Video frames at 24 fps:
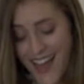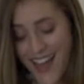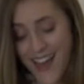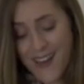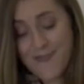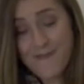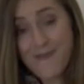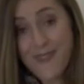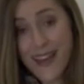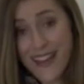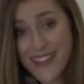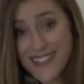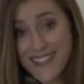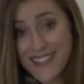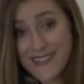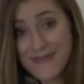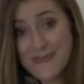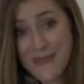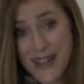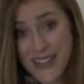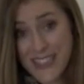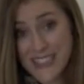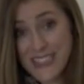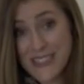
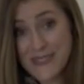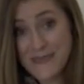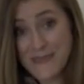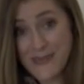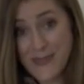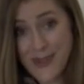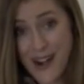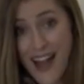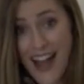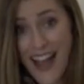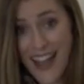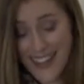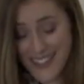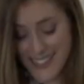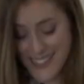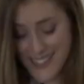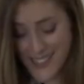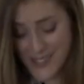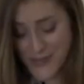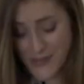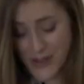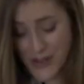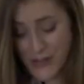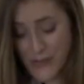Imagine my
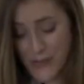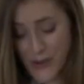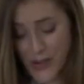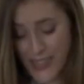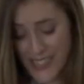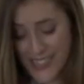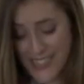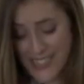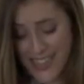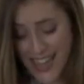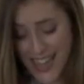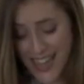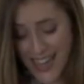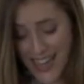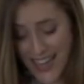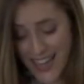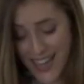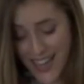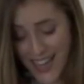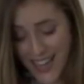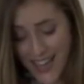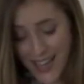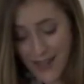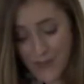surprise when one day
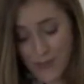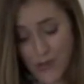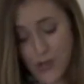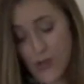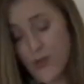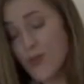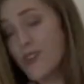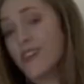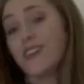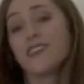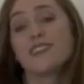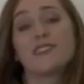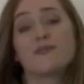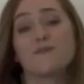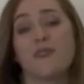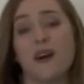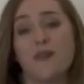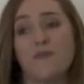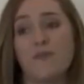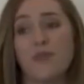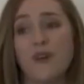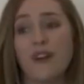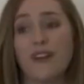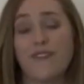I'm talking to
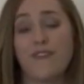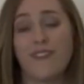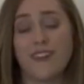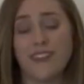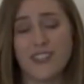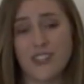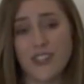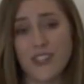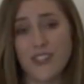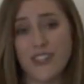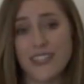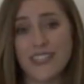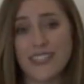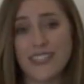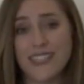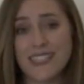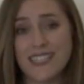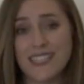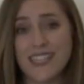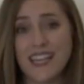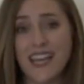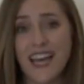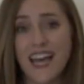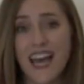my boyfriend
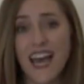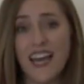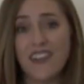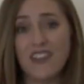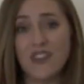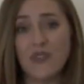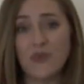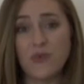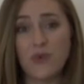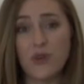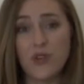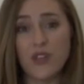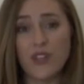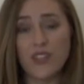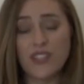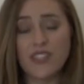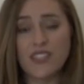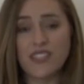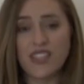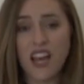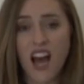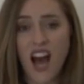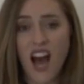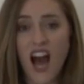Chris and the
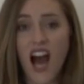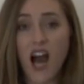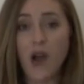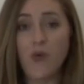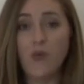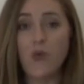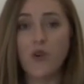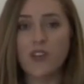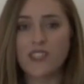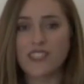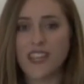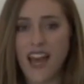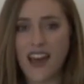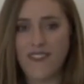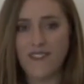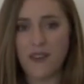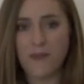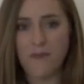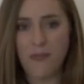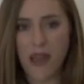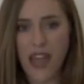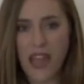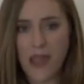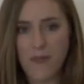words, "I want to have
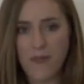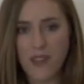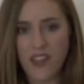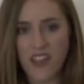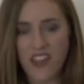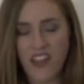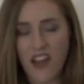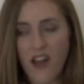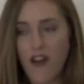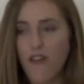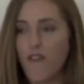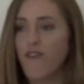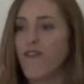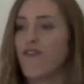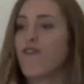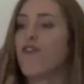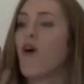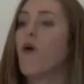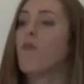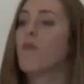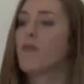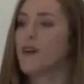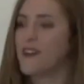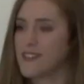a baby,"
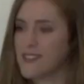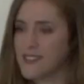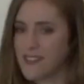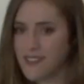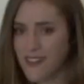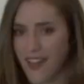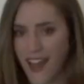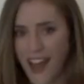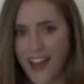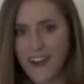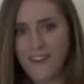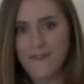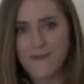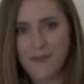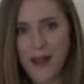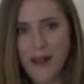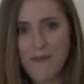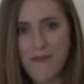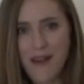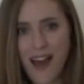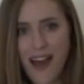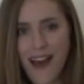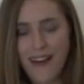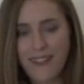vomit out of
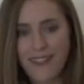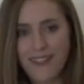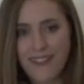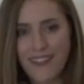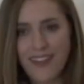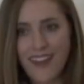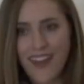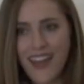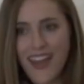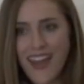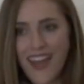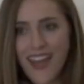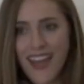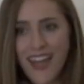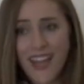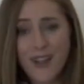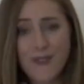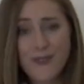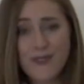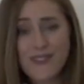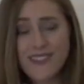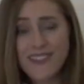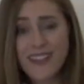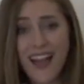my mouth.
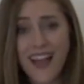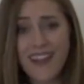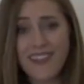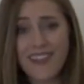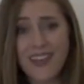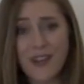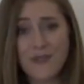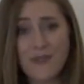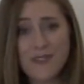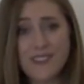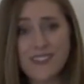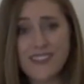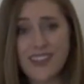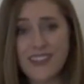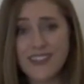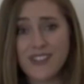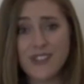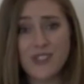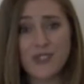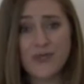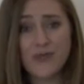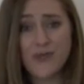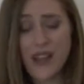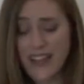It was like they were
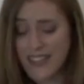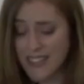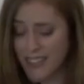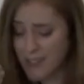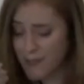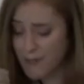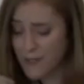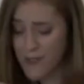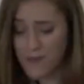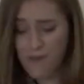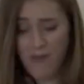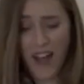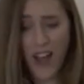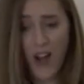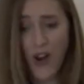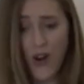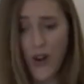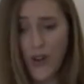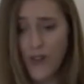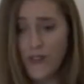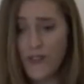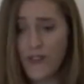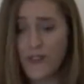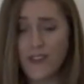sent directly from my
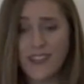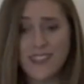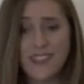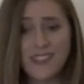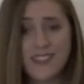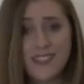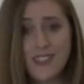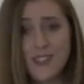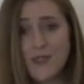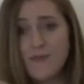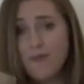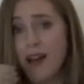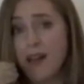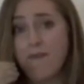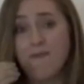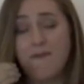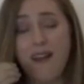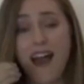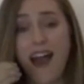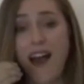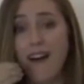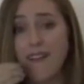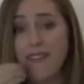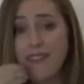ovaries to my
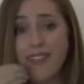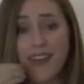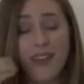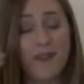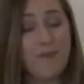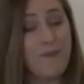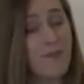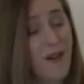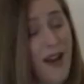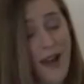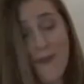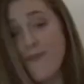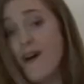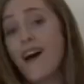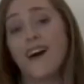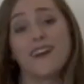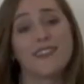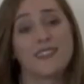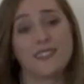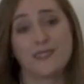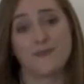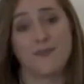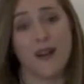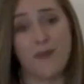mouth and
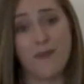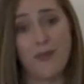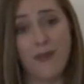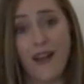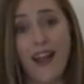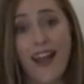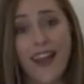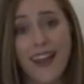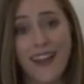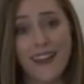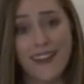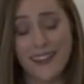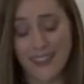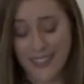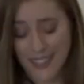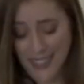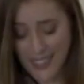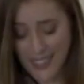bypassed my brain.